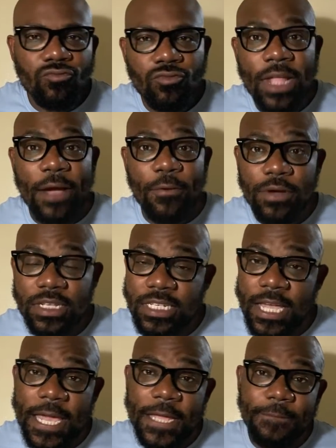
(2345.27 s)
like we're
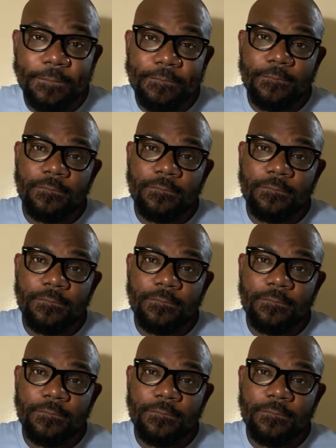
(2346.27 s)
saying,